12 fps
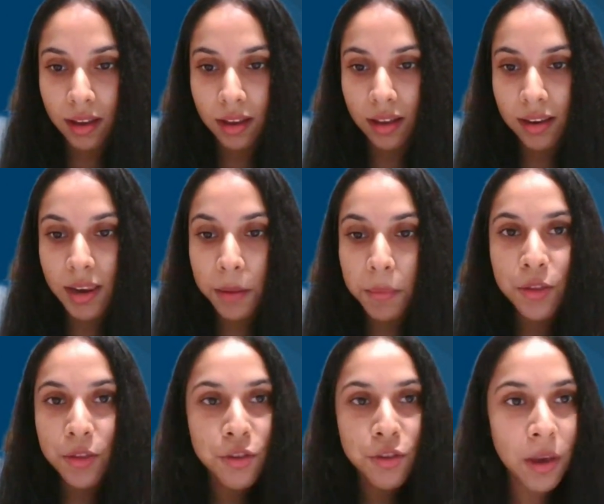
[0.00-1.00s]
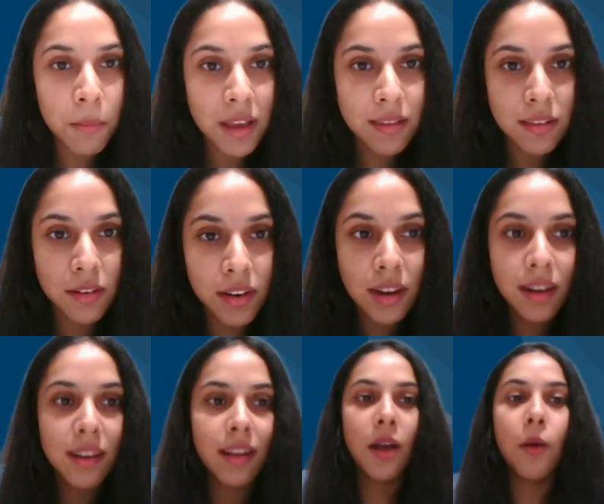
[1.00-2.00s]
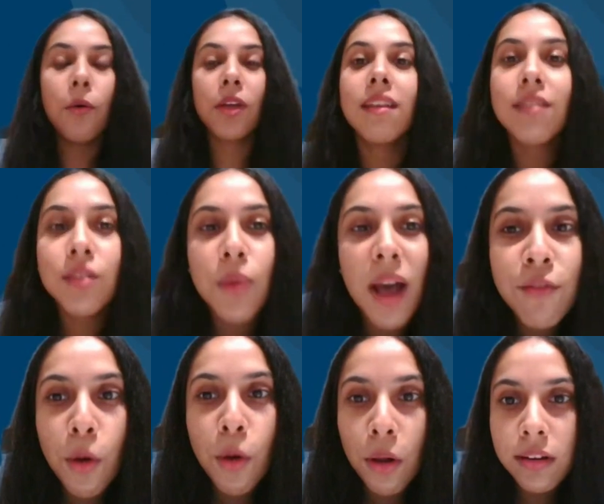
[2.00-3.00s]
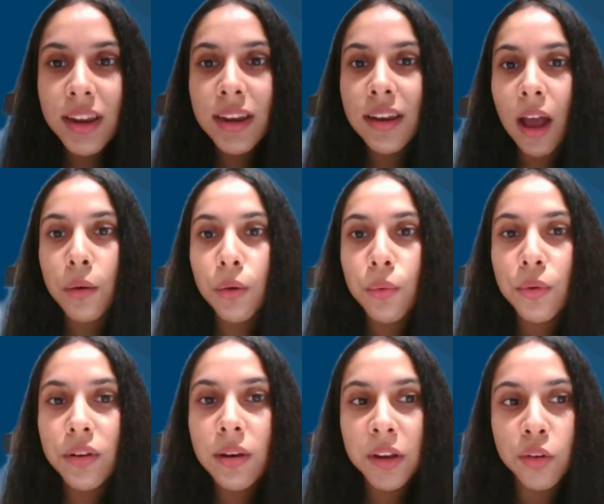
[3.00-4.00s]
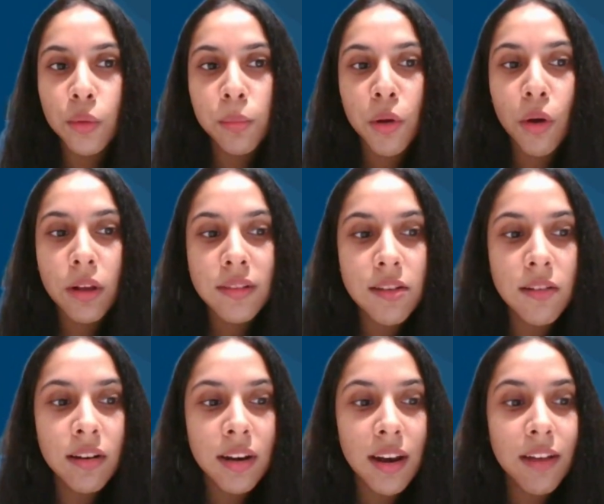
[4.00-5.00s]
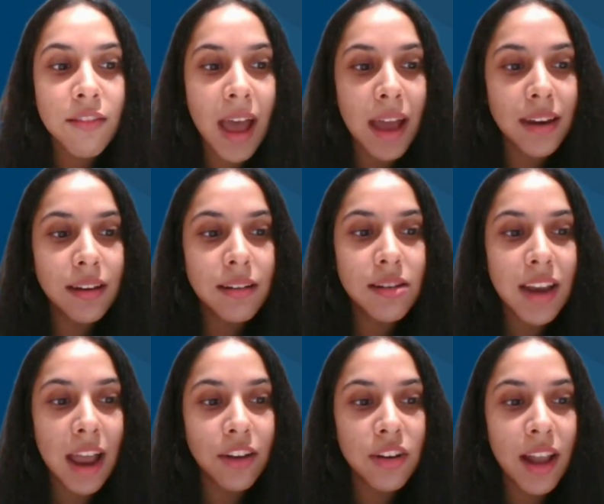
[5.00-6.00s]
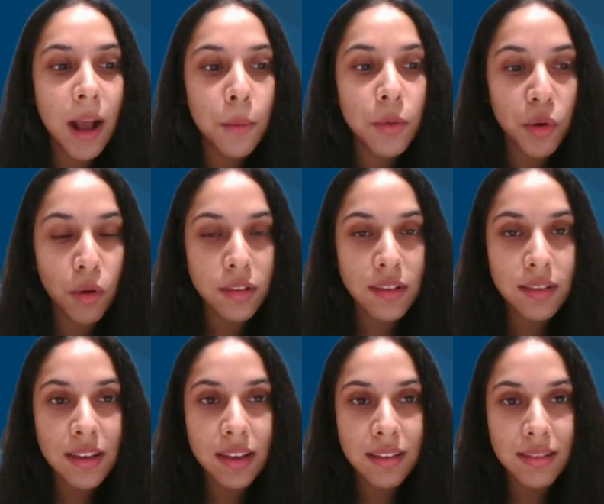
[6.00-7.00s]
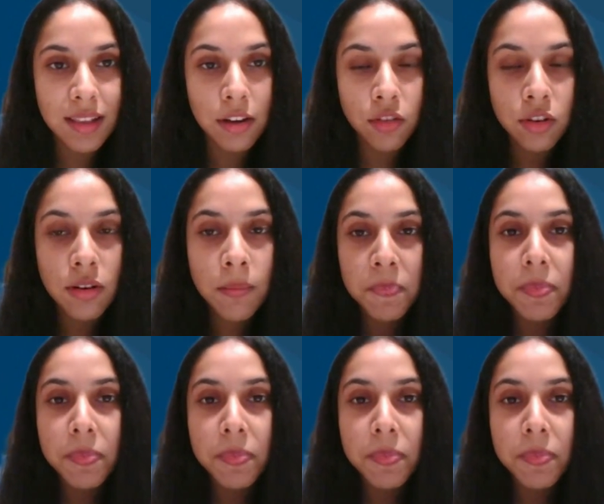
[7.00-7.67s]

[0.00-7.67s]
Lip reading: Let me just share my screen. Okay, so I've already downloaded PictoBlocks here and I've added the natural language processing extension.